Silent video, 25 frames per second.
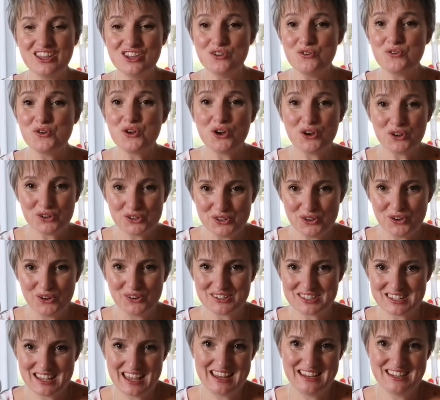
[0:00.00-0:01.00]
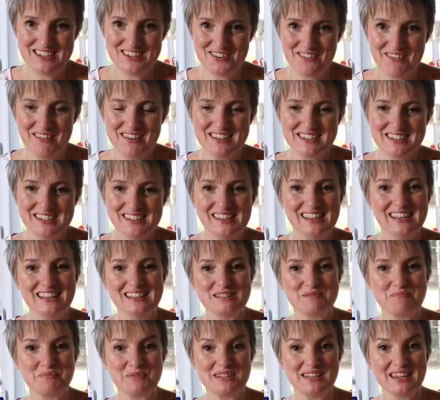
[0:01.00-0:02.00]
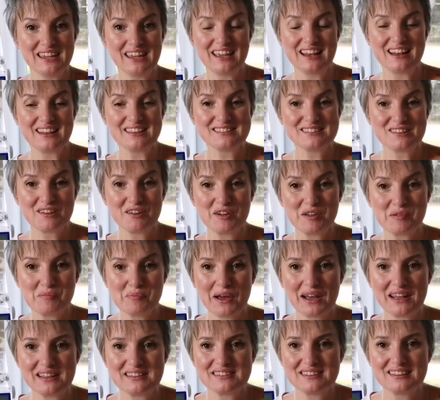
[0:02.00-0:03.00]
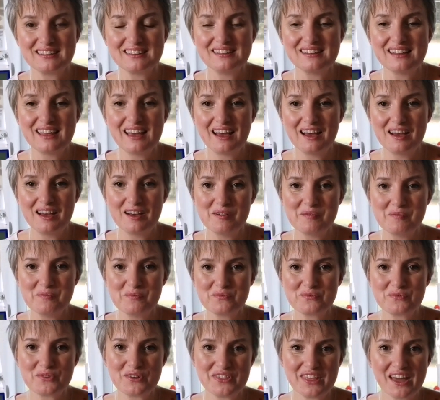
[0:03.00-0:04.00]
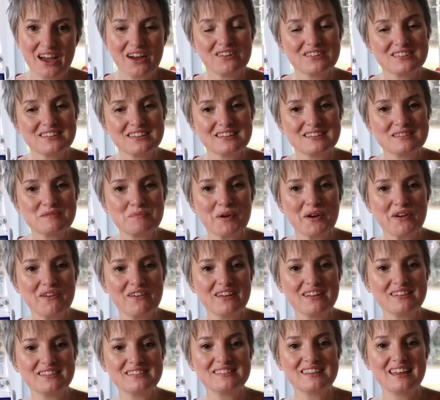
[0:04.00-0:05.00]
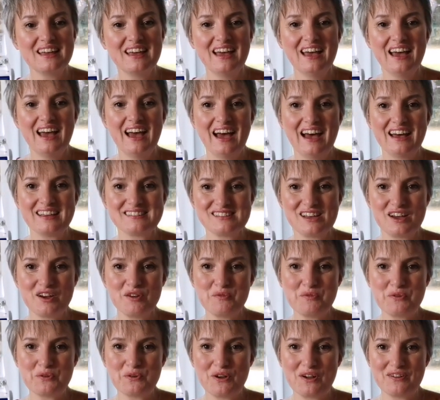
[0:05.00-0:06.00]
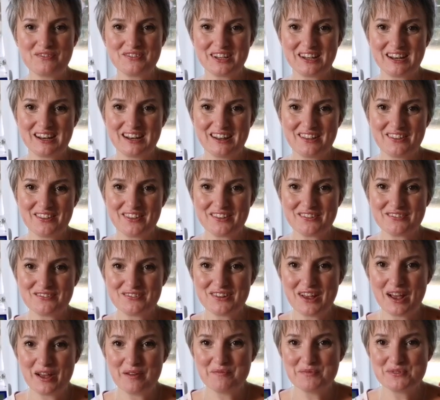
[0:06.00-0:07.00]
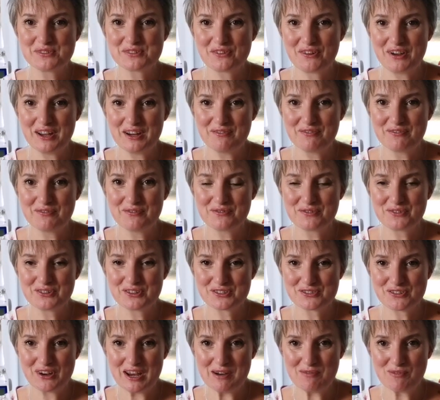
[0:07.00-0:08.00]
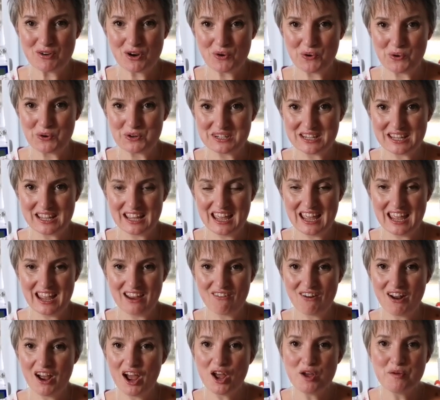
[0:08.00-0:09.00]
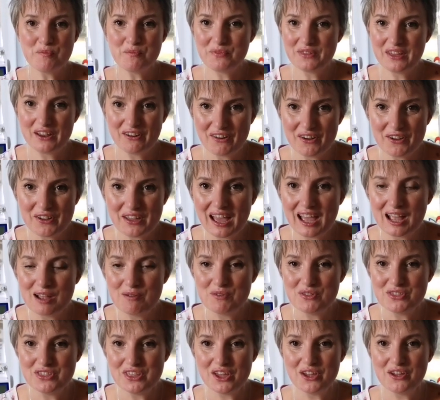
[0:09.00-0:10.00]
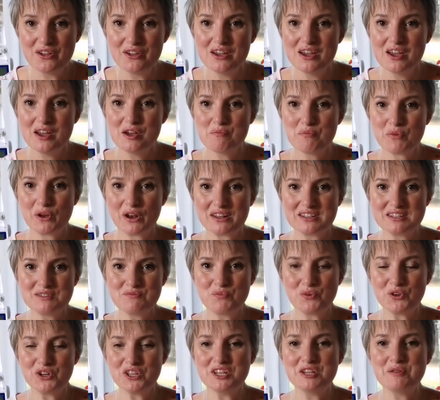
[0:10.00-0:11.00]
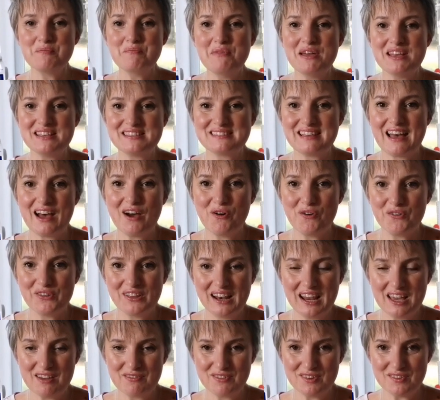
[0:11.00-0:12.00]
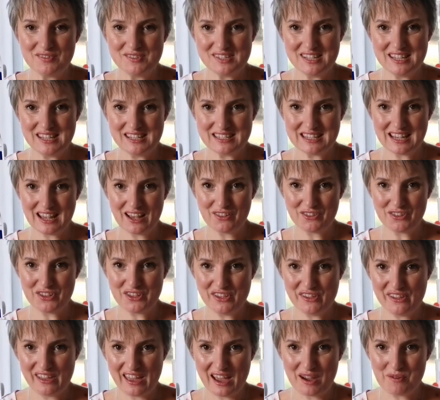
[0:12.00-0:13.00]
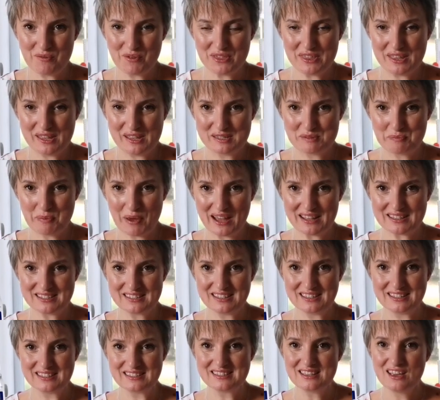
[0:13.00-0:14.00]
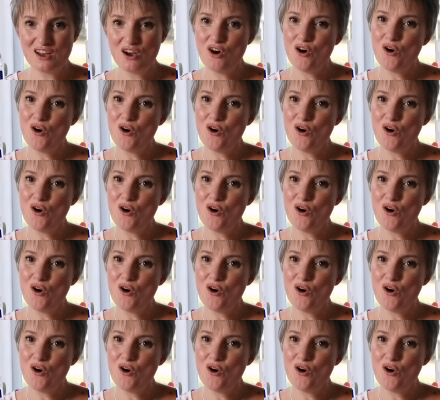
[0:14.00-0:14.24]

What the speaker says: you could not enter into this particular sewing pattern without experience, as I've done another screen recording here. I hope they're okay with you, but I didn't want you to miss out on the level of detail that you get with these patterns,